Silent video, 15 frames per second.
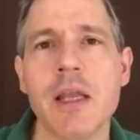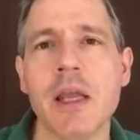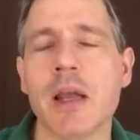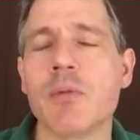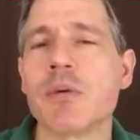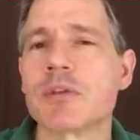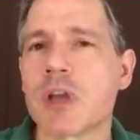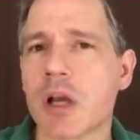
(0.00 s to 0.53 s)

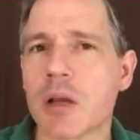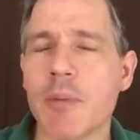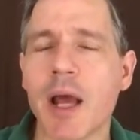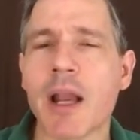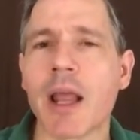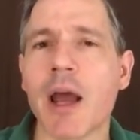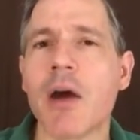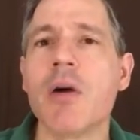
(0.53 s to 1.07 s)
And we'll talk
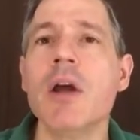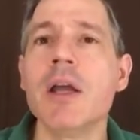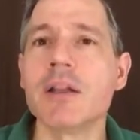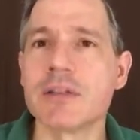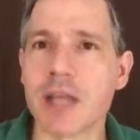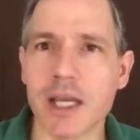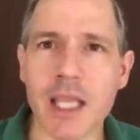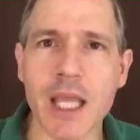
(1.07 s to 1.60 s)
about how,
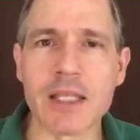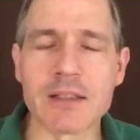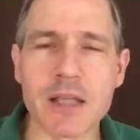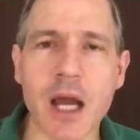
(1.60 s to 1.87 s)
again,